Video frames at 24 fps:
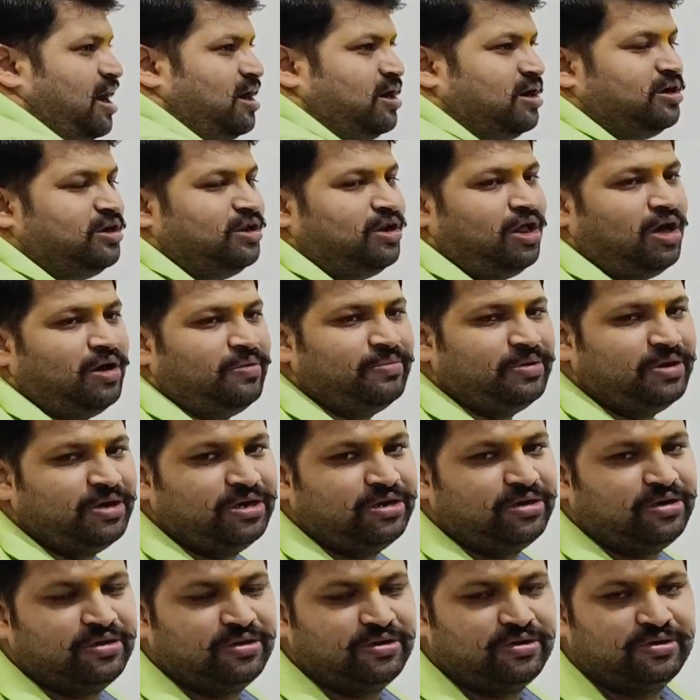a
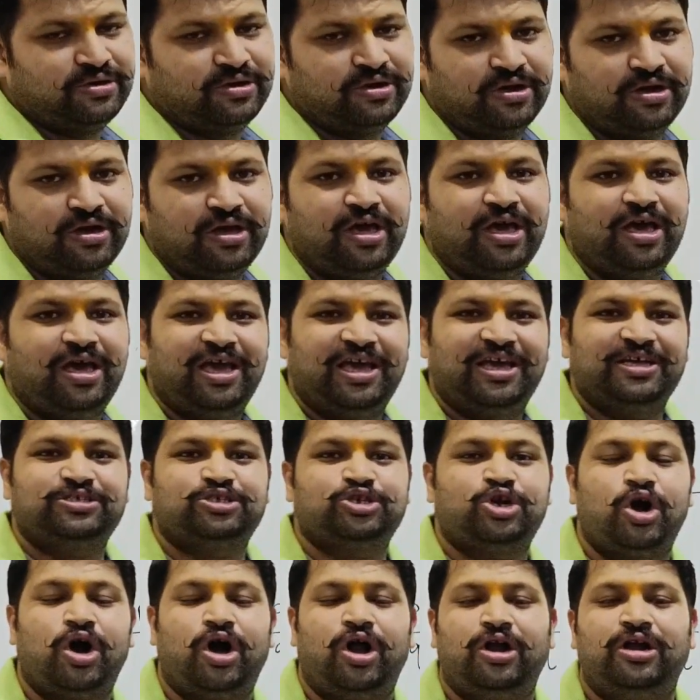denominator is
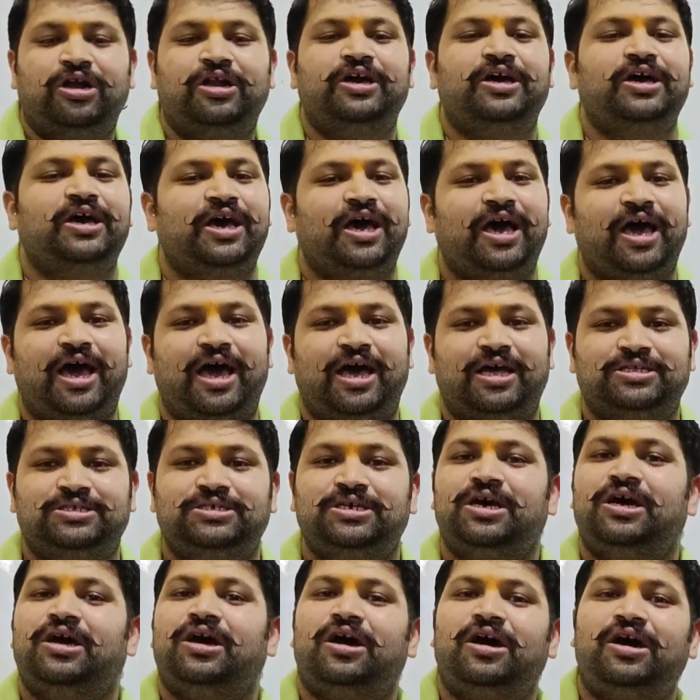called as
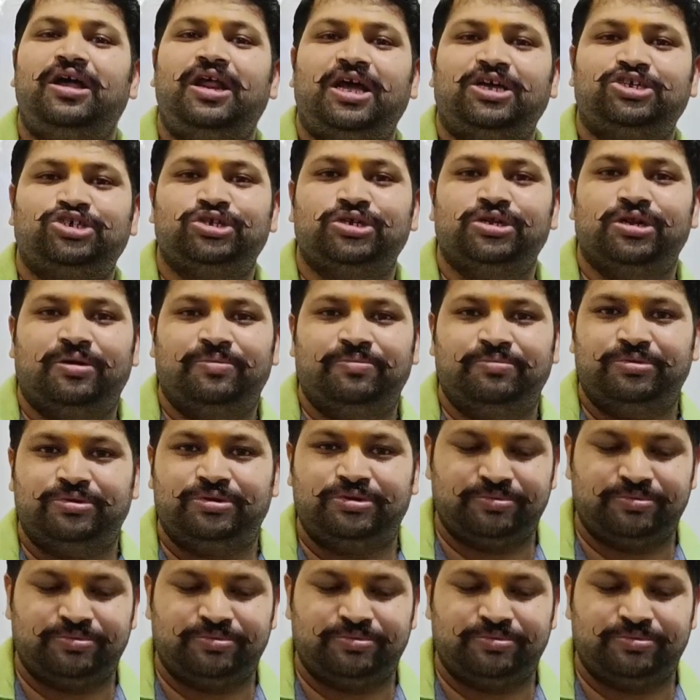a rational number,